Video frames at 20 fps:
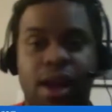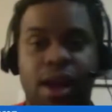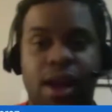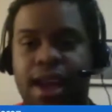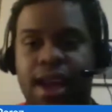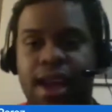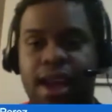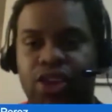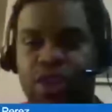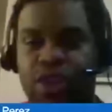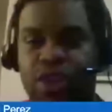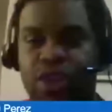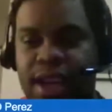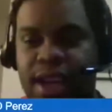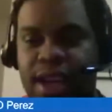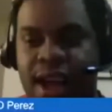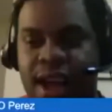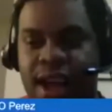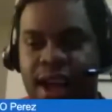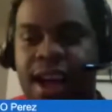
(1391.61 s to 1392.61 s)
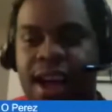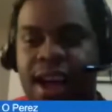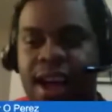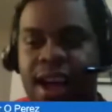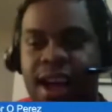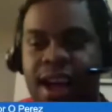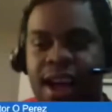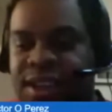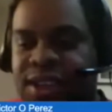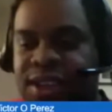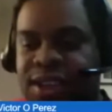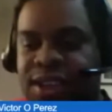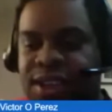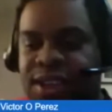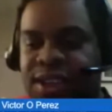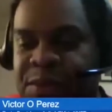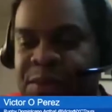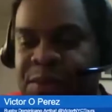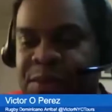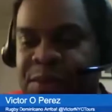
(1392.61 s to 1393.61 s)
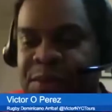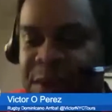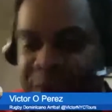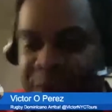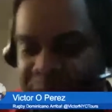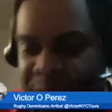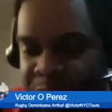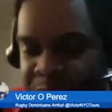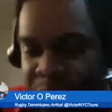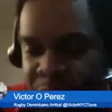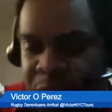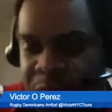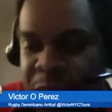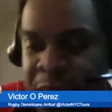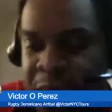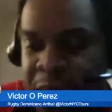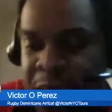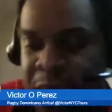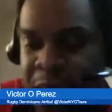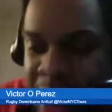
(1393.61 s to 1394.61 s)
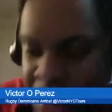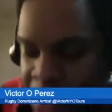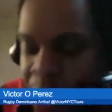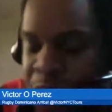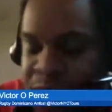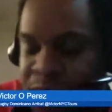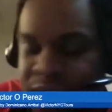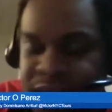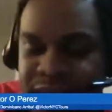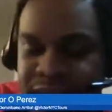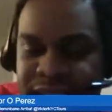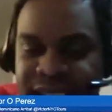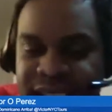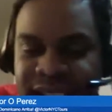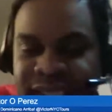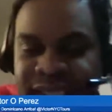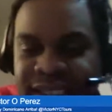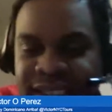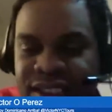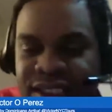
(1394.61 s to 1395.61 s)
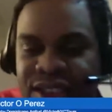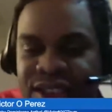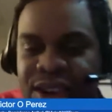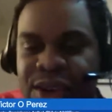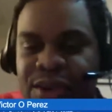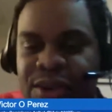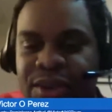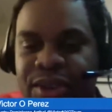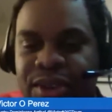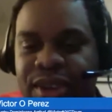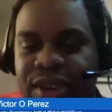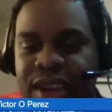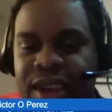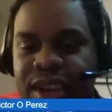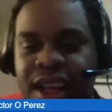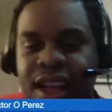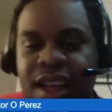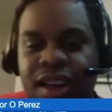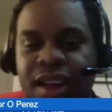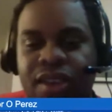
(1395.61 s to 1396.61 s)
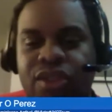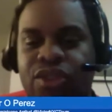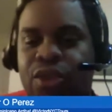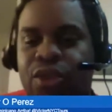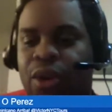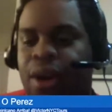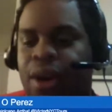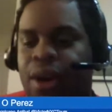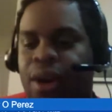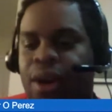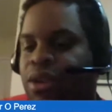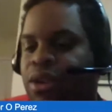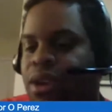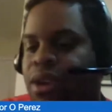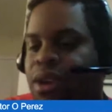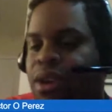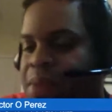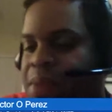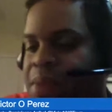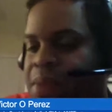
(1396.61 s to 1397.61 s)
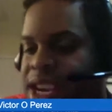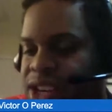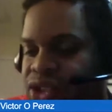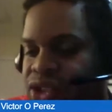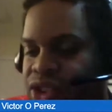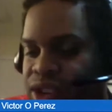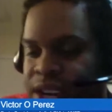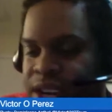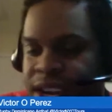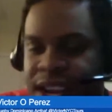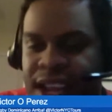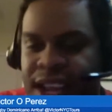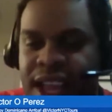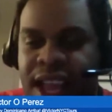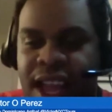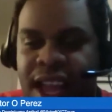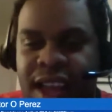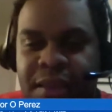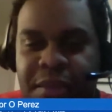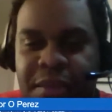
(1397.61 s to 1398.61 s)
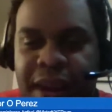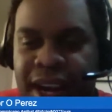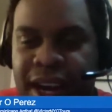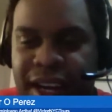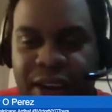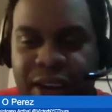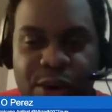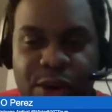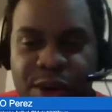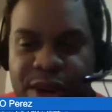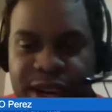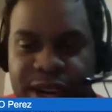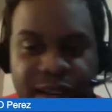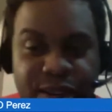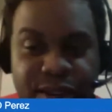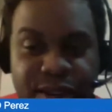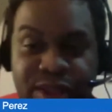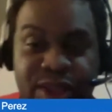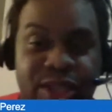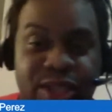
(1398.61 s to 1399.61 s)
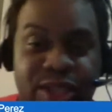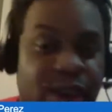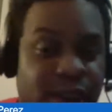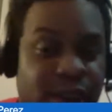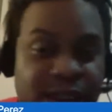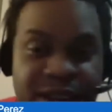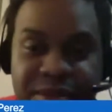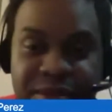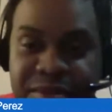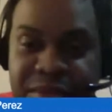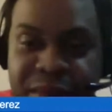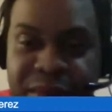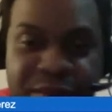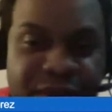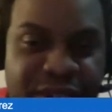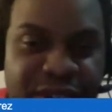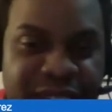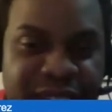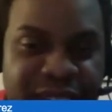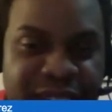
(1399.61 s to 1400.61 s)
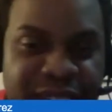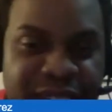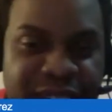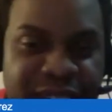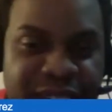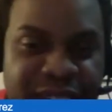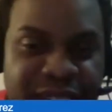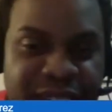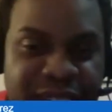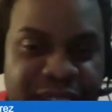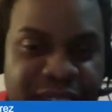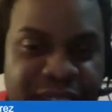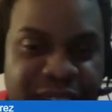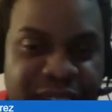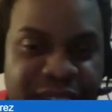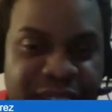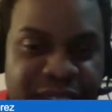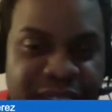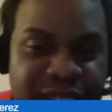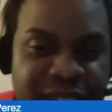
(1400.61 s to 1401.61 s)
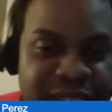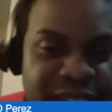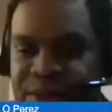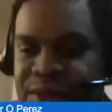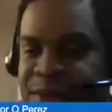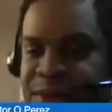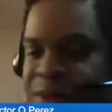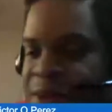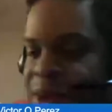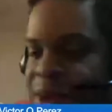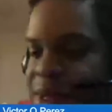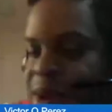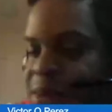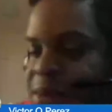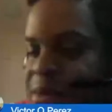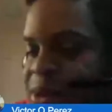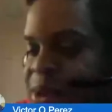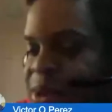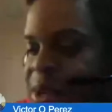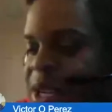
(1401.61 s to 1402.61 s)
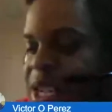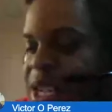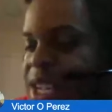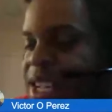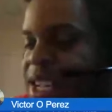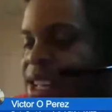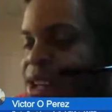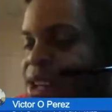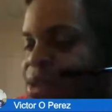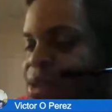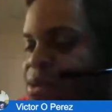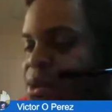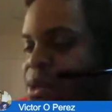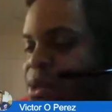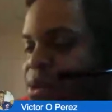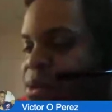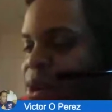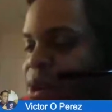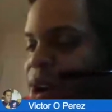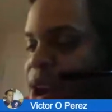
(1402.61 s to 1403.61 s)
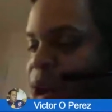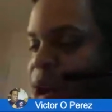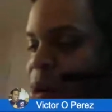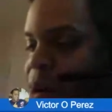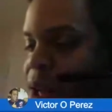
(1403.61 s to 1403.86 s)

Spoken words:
And actually, when I posted this news to our Instagram page, and Mike Lloyd, as soon as I saw it, immediately started to follow us. So thank you for the follow.